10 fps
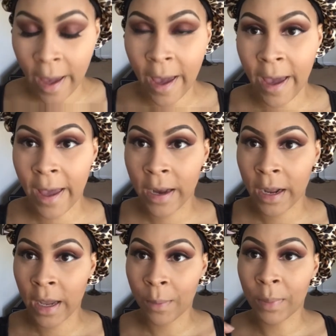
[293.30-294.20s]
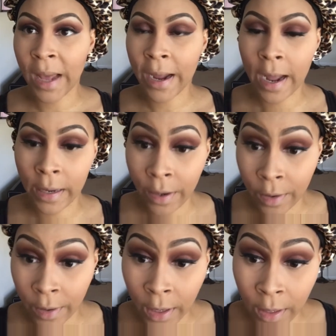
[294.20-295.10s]
add a black
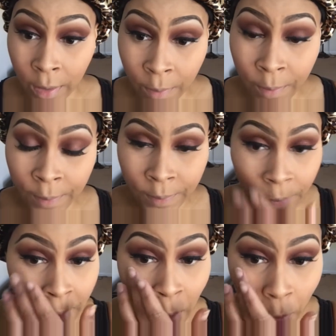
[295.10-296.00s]
eyeliner in my